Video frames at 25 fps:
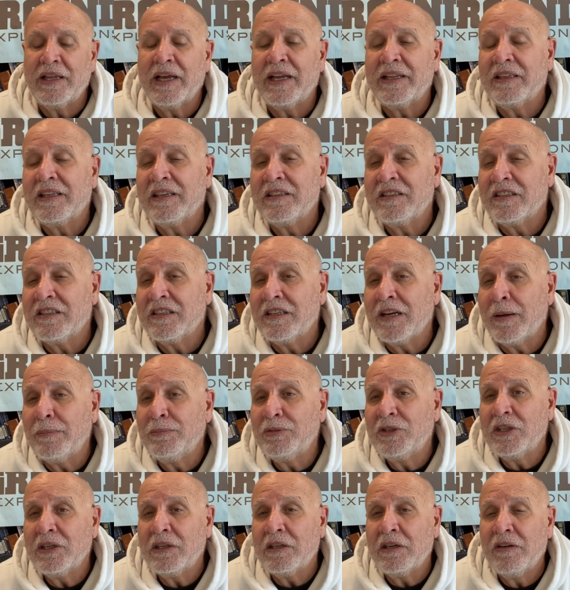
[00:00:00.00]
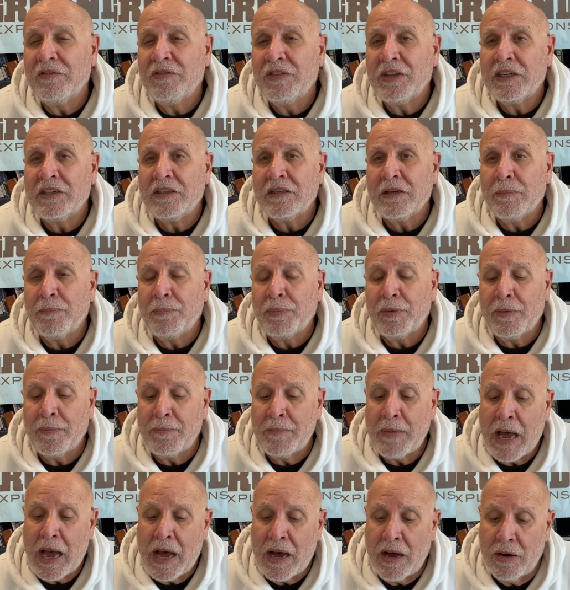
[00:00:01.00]
that the subject of the Temple
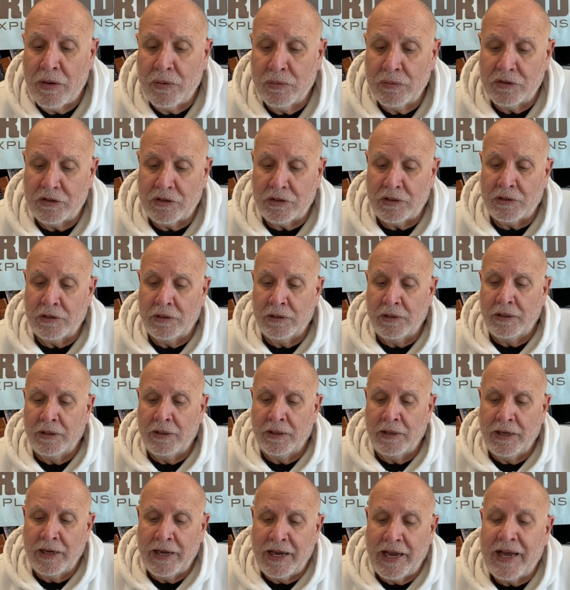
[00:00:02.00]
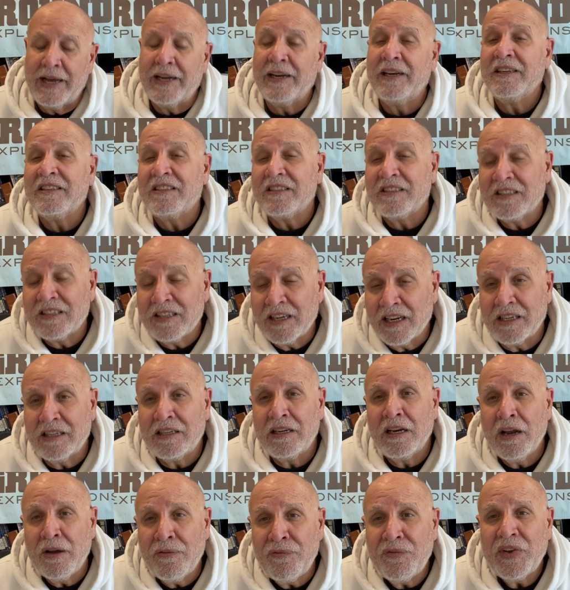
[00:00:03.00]
Mount and its
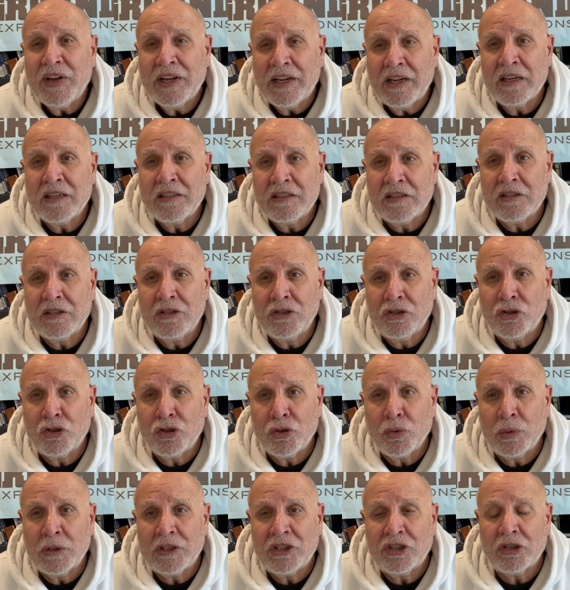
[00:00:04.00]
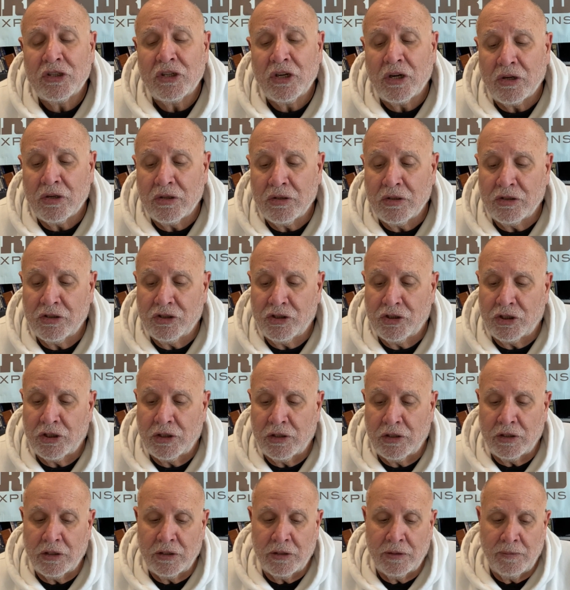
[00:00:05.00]
significance in Jewish
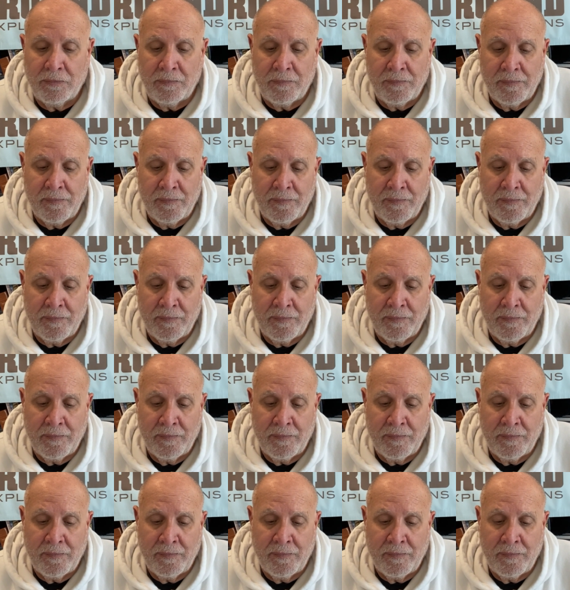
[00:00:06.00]
culture